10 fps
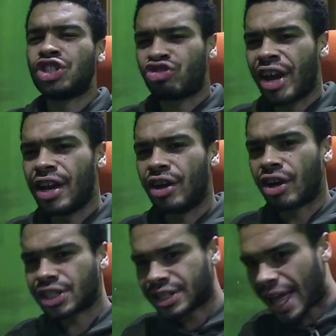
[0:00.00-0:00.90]

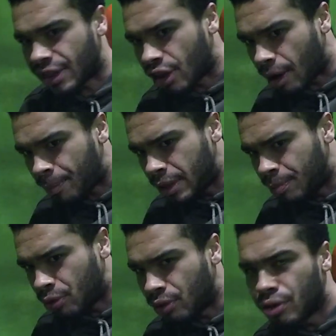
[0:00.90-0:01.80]
Australia. Stand up,
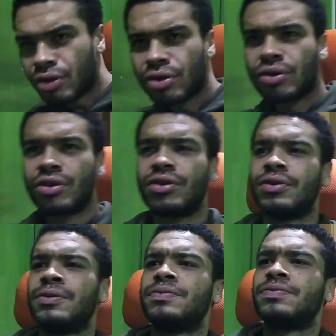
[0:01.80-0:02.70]
people.
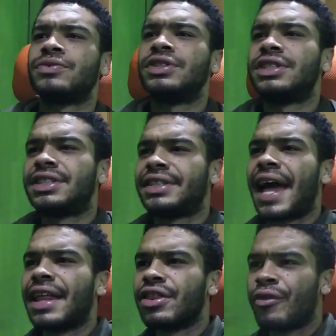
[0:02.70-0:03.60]

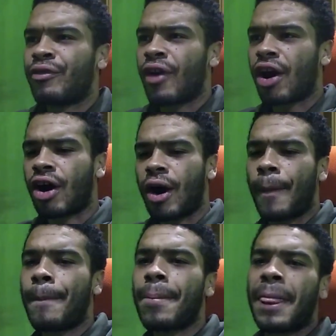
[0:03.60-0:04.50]
Stand the fuck
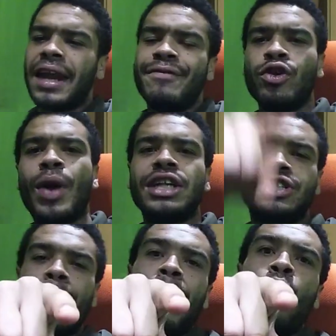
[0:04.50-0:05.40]
up. And if you
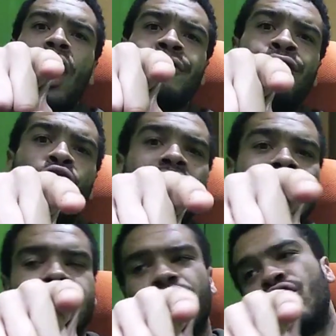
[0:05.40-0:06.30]
ain't checked my 1-4
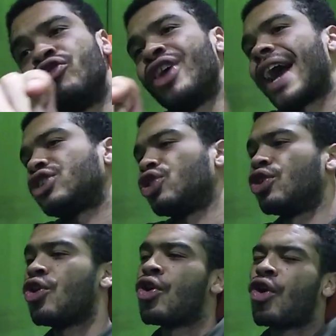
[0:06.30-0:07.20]
Lads in the Hood
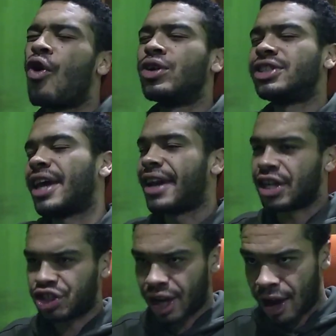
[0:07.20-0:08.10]
reaction, go and check
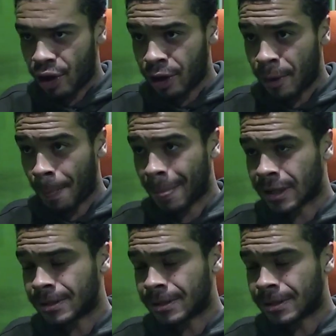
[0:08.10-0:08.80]
that shit out, innit?